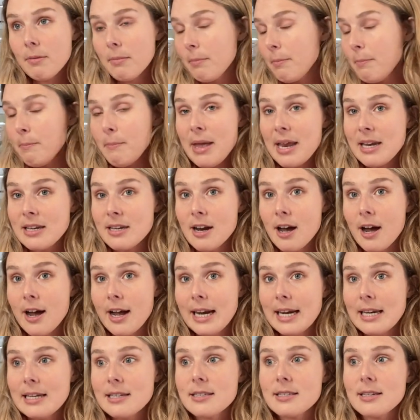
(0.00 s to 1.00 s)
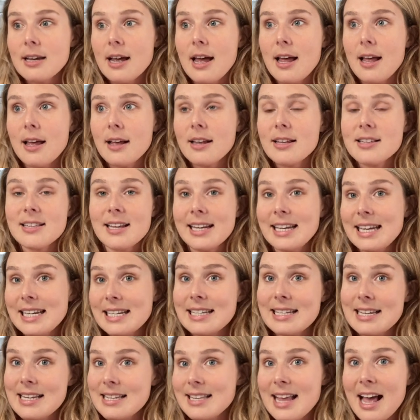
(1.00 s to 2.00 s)
midnight, because I
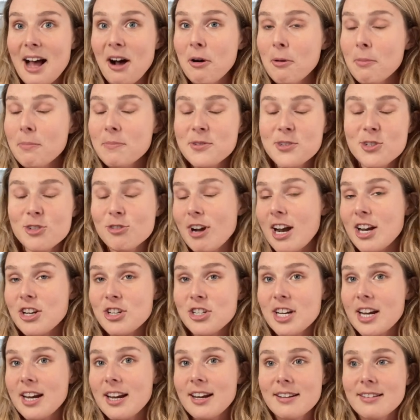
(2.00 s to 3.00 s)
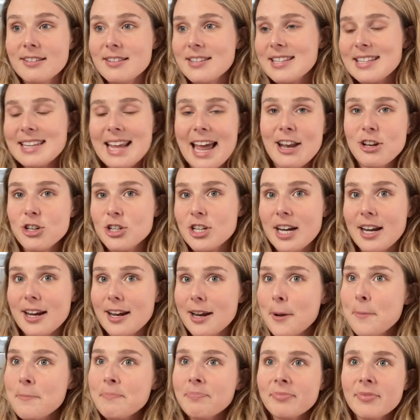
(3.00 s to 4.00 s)
needed his help stretching and
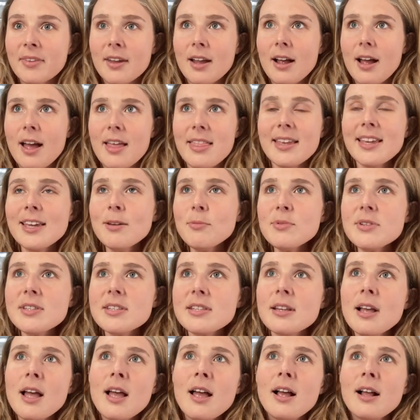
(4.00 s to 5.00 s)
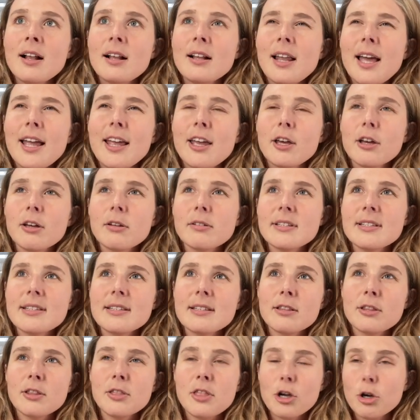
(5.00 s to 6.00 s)
sketching. I think it was like
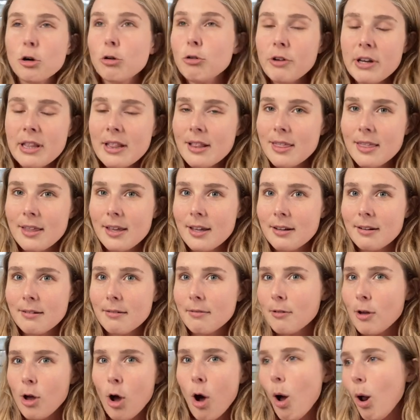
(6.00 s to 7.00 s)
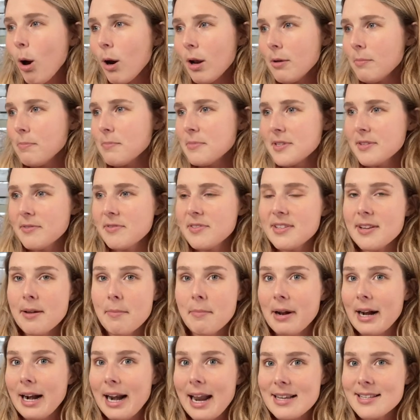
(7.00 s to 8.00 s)
the Corinthian columns of
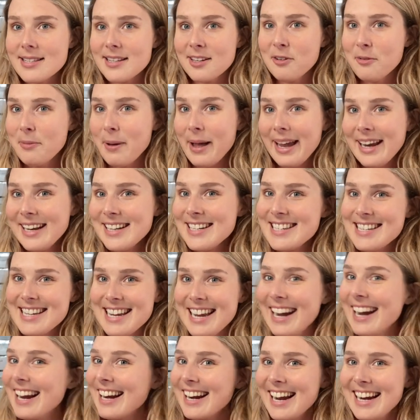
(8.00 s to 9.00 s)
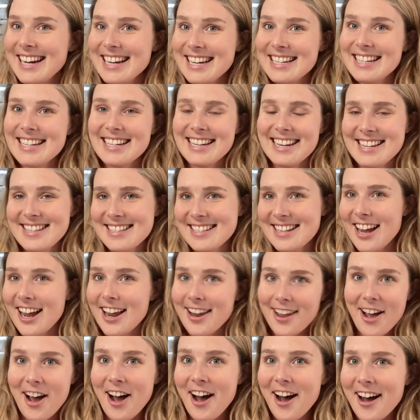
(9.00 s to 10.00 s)
some classical painting, and I needed his
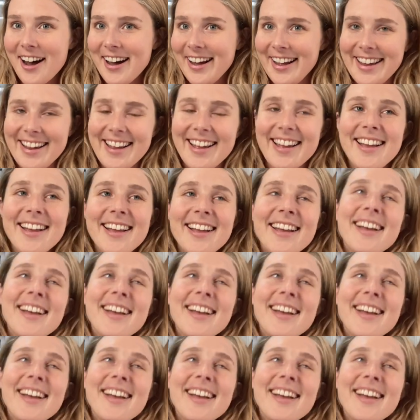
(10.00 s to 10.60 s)
like eye.